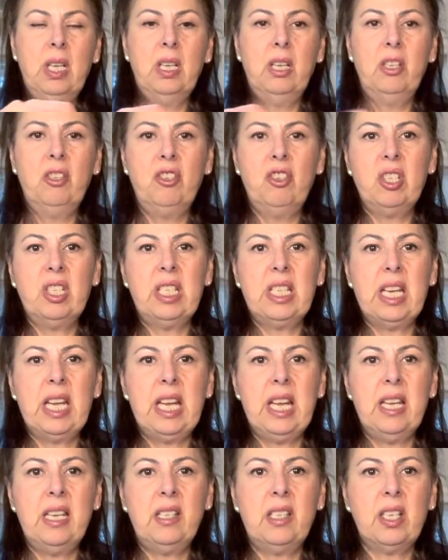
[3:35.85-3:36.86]
just a
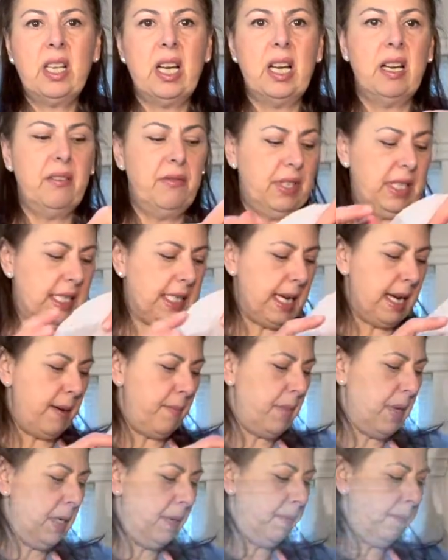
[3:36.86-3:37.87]
hint of
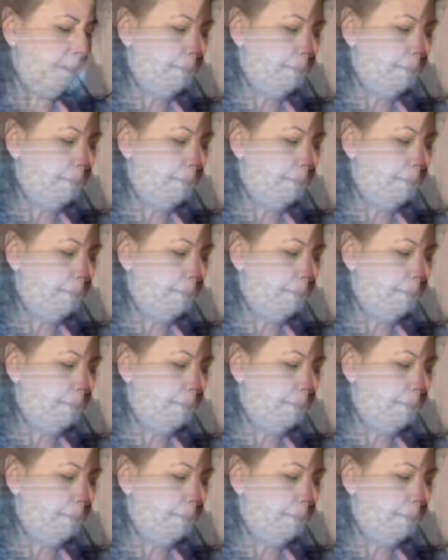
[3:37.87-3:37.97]
salmon. So